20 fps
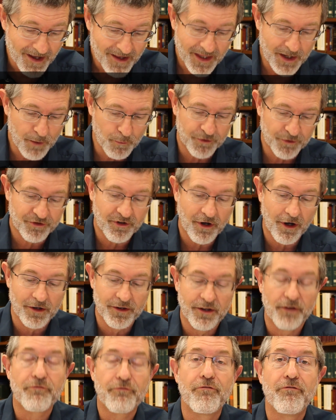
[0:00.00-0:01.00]
He was
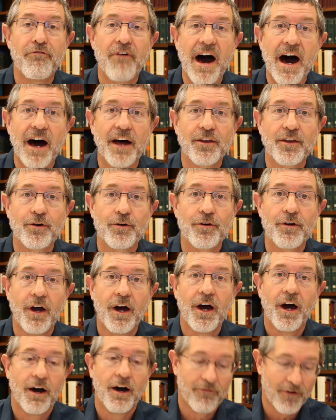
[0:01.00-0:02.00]
called the father
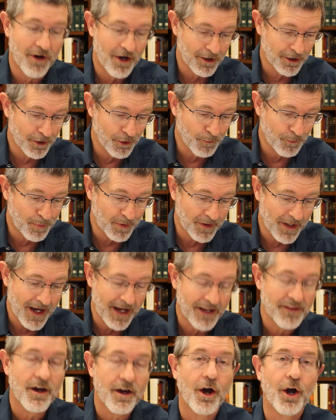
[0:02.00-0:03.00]
of all who
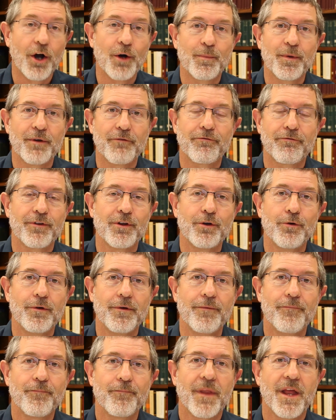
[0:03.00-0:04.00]
play the harp and flute
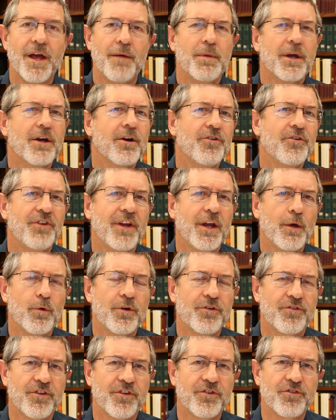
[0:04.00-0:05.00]
because he
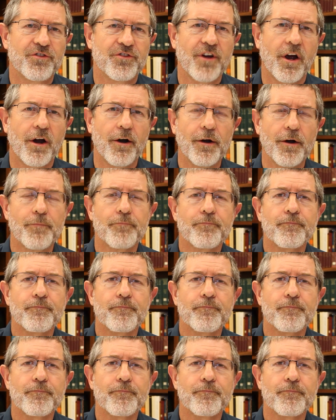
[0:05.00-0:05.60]
was the start.